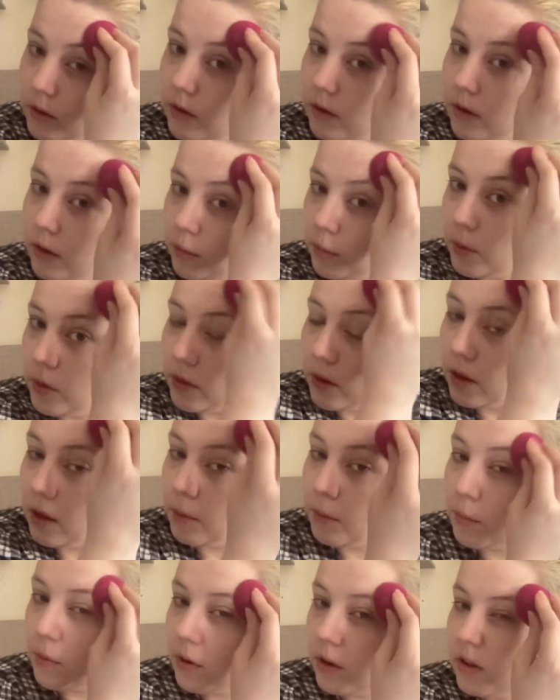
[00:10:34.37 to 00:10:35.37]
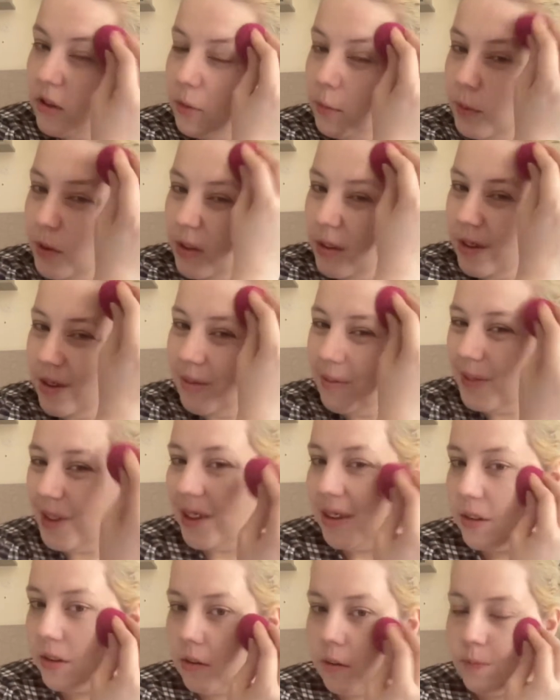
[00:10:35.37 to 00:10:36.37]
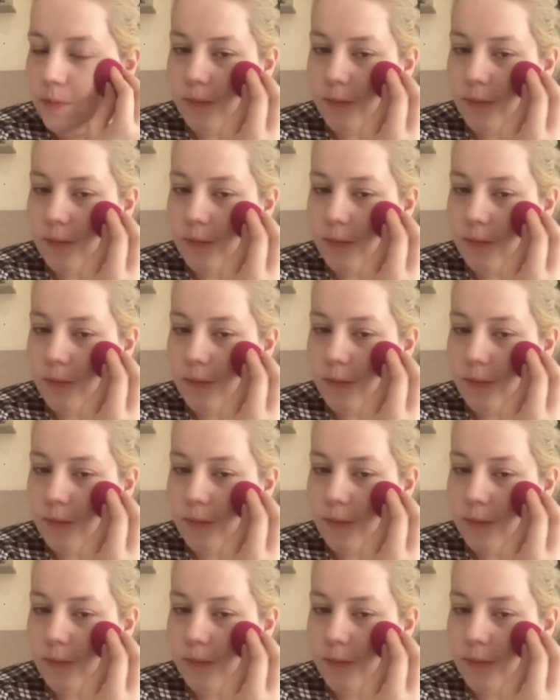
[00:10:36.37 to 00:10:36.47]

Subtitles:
do with a brush, but then that's